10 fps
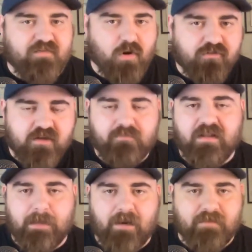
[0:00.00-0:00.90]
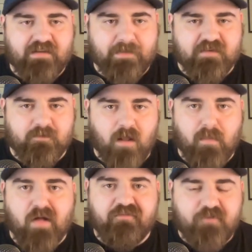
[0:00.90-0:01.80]
If Yeo's going to play a lot of minutes at the small
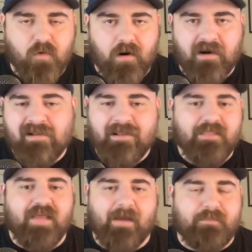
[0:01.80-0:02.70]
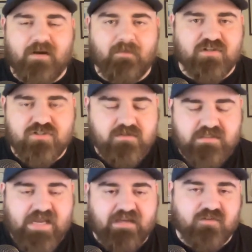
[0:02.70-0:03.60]
ball four, that pretty much
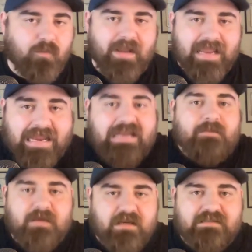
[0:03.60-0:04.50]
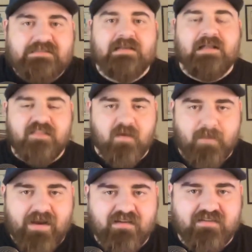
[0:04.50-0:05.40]
takes away any minutes that
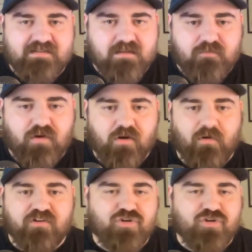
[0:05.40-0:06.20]
might exist in the front court.